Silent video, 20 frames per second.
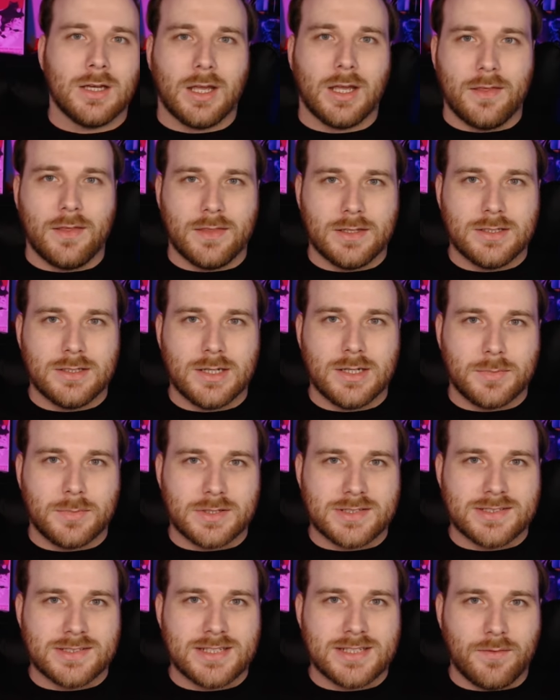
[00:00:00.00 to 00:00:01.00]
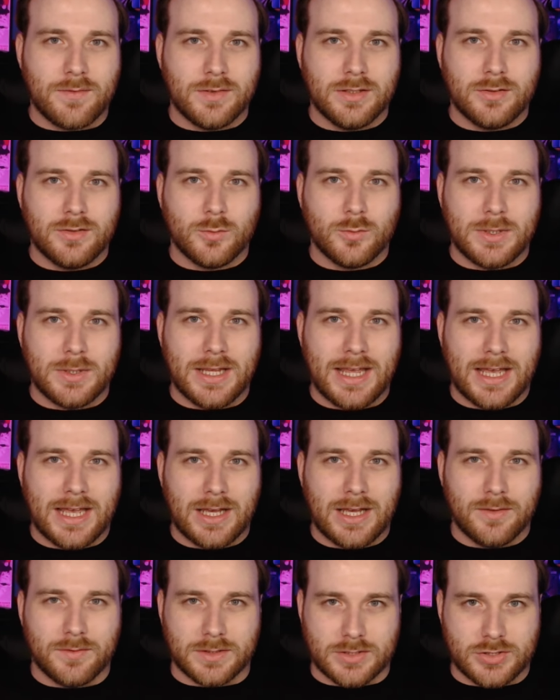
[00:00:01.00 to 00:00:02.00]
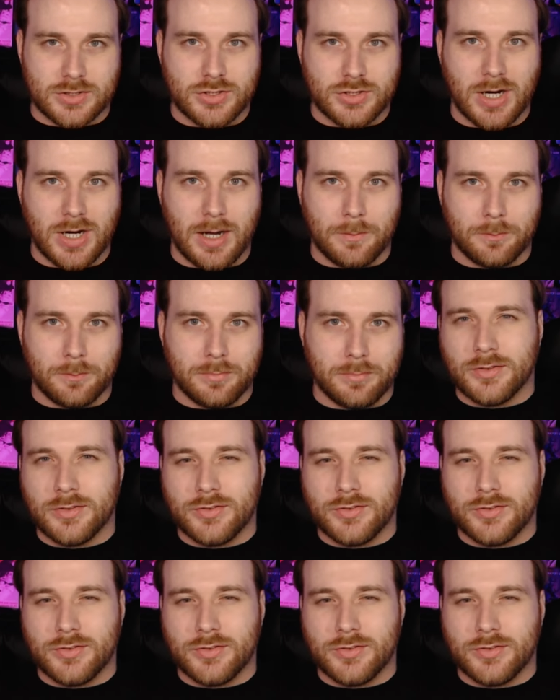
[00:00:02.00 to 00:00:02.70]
And then number 7, we have Jump.